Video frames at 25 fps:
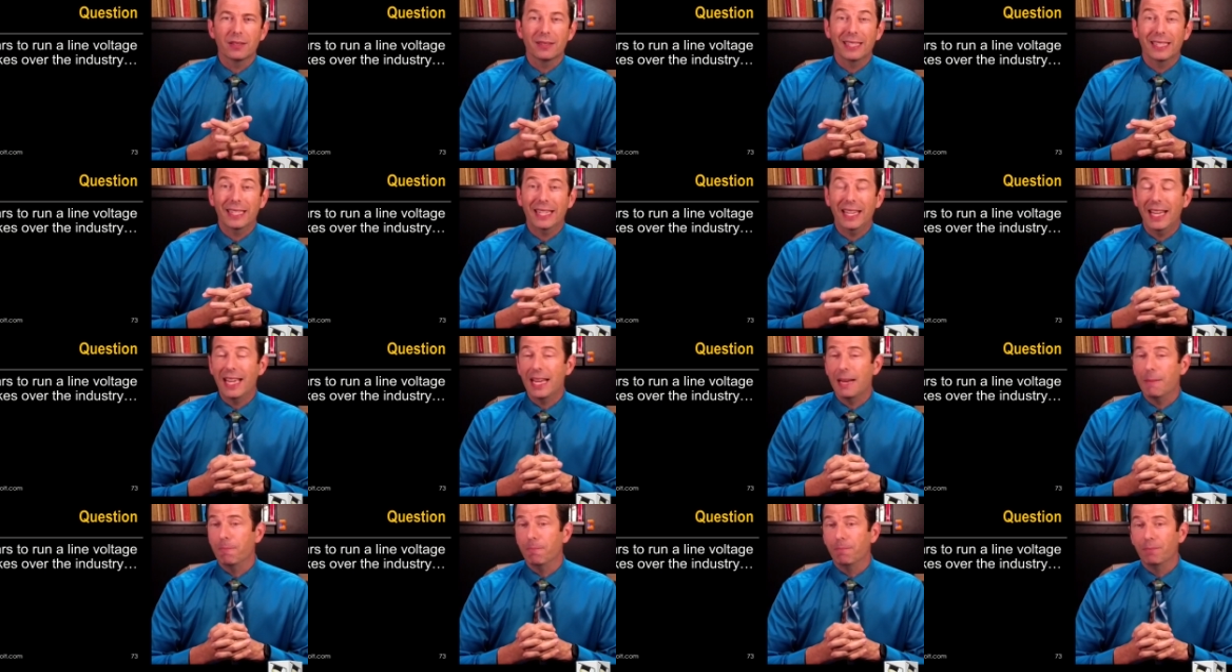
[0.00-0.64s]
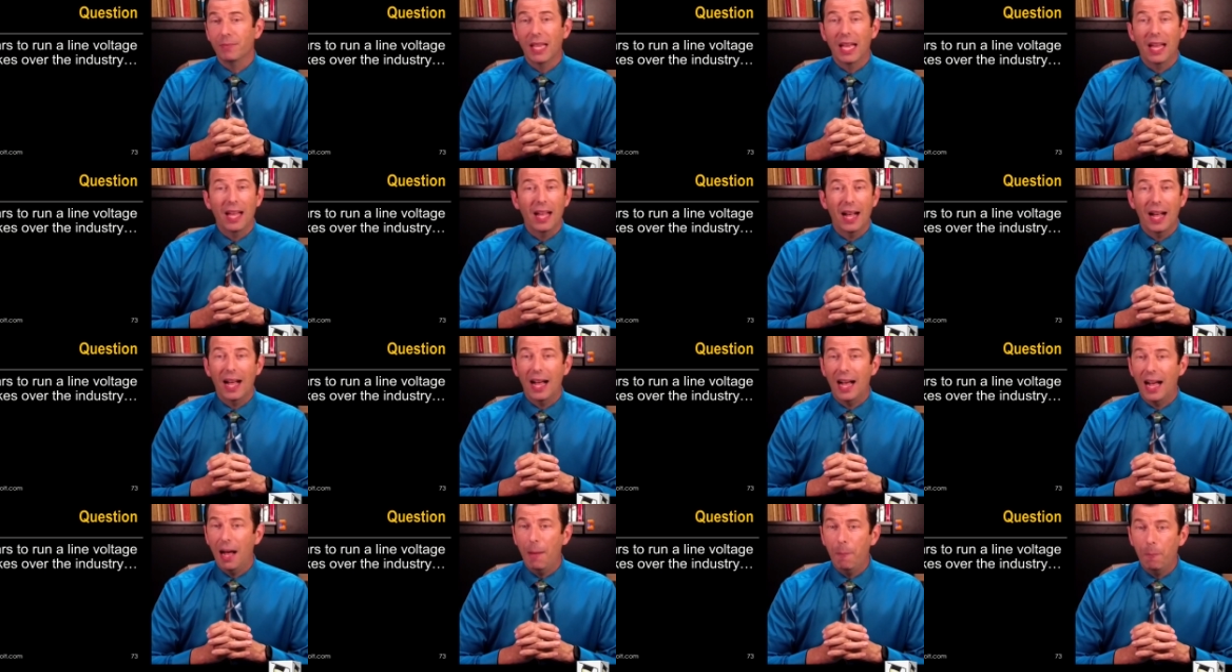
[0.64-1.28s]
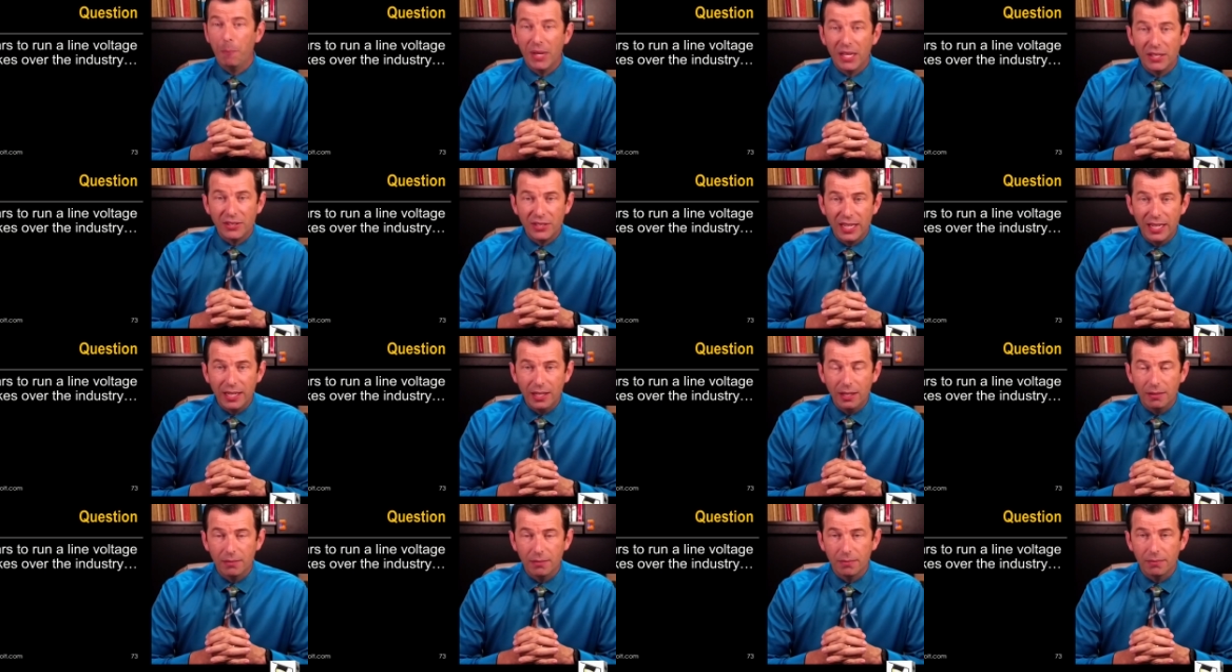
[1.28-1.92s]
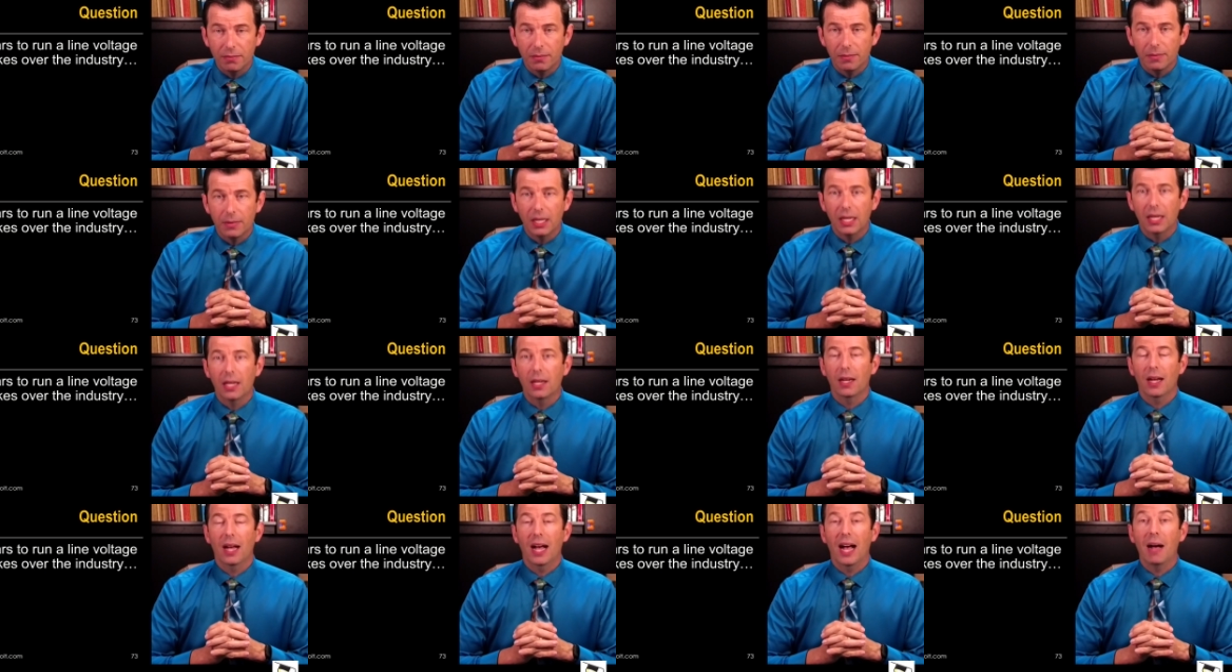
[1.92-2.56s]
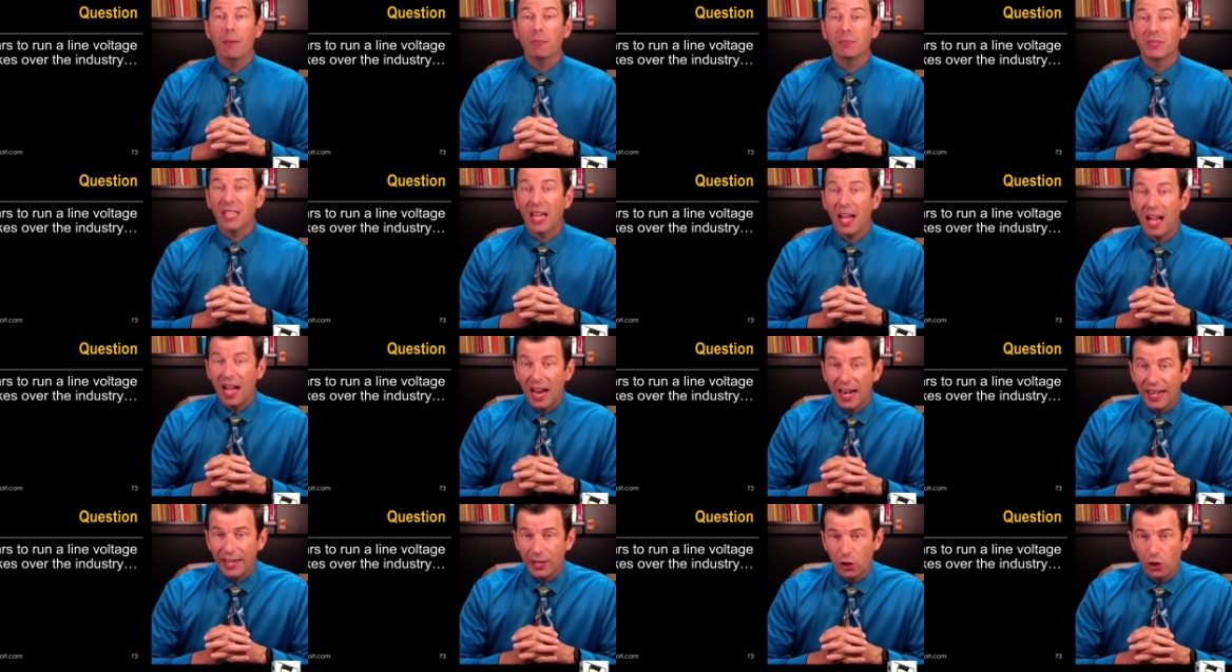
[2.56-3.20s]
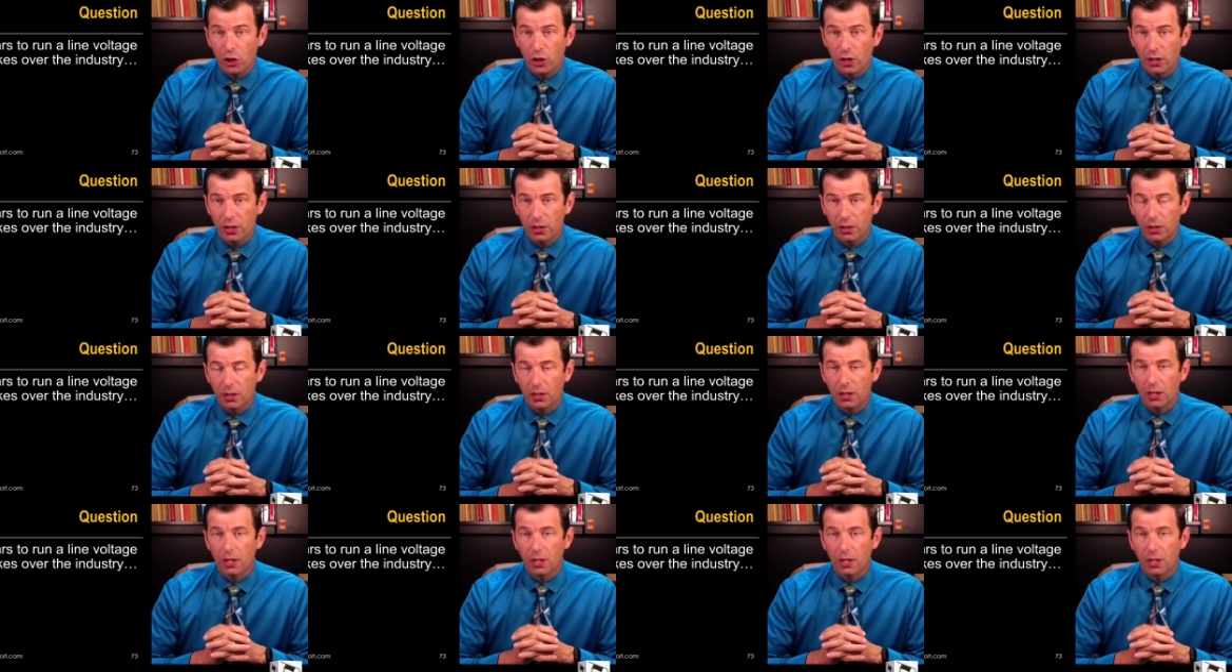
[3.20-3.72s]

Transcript: that's like, hey, I'm busy, I'm tired,